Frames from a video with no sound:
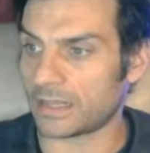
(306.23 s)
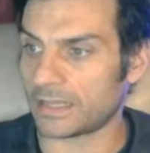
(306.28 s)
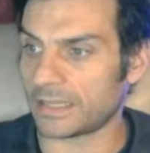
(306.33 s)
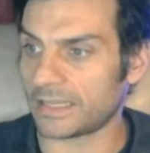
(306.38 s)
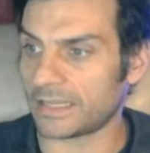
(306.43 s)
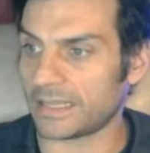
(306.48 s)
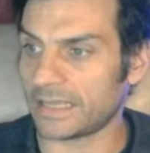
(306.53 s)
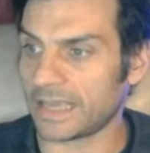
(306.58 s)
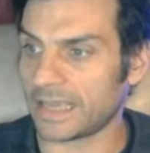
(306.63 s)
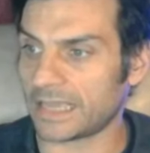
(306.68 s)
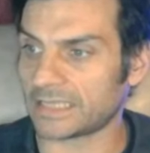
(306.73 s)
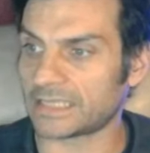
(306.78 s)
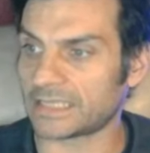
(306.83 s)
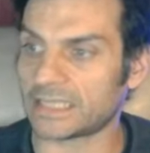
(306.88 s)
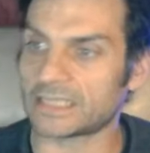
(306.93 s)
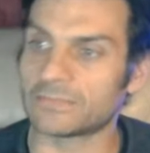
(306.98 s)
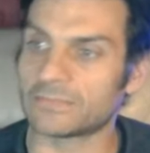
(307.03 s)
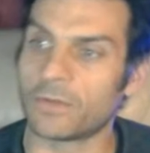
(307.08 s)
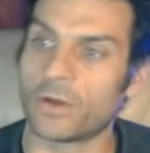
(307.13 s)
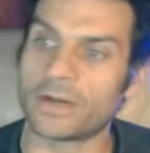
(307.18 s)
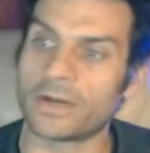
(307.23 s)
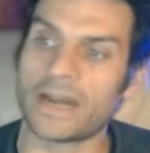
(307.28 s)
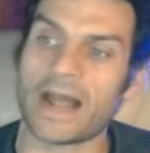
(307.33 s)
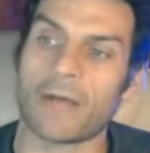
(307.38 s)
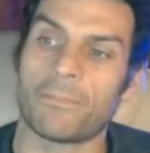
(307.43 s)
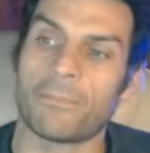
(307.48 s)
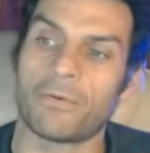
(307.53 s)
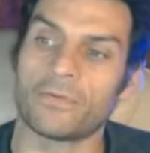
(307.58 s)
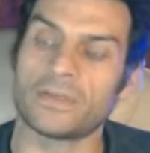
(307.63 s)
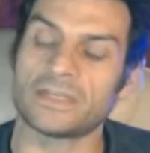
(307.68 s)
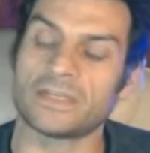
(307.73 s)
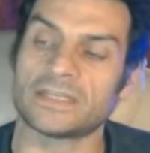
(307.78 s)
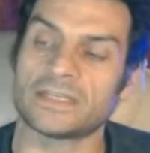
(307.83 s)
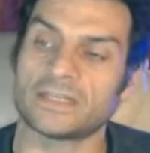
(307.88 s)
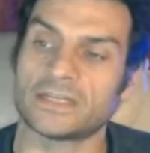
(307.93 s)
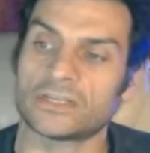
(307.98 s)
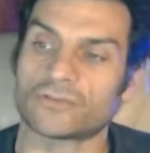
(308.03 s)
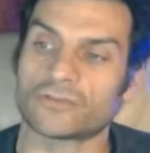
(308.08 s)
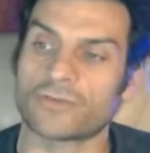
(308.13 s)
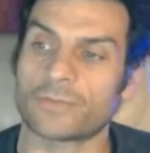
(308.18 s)
Yes, this morning. I'll put these in
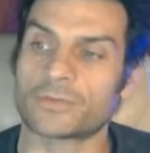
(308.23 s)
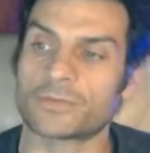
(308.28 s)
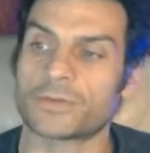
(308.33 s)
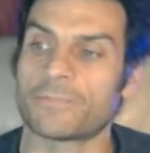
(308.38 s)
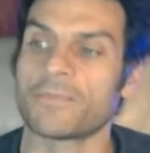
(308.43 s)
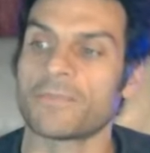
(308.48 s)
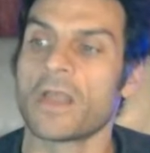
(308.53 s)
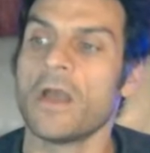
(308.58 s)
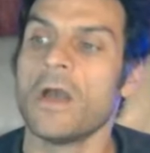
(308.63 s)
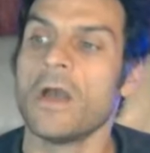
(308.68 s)
the description.